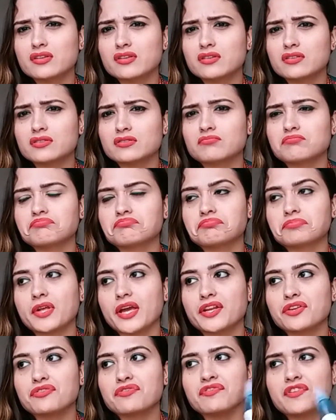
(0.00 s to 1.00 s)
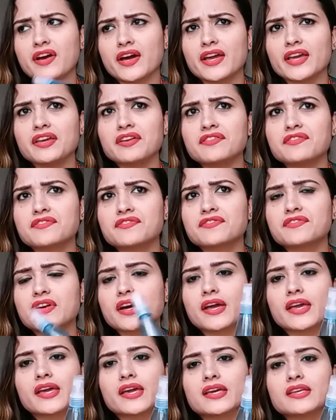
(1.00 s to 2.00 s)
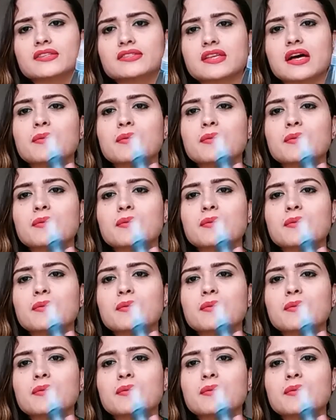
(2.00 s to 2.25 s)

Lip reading: 9 to 5, I guess.